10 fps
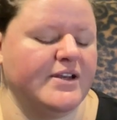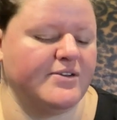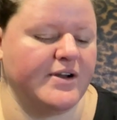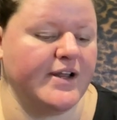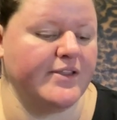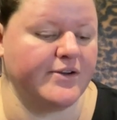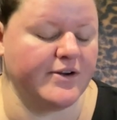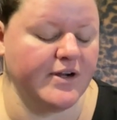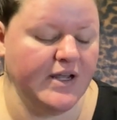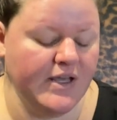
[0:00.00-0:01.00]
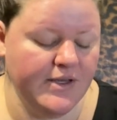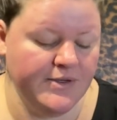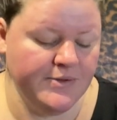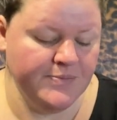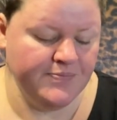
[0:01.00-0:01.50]
or another.
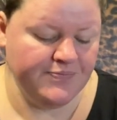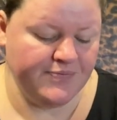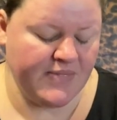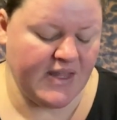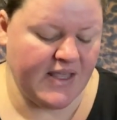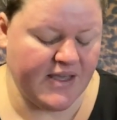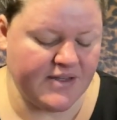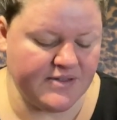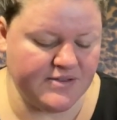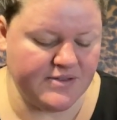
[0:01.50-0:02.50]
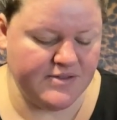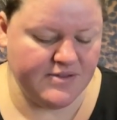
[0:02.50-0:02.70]
And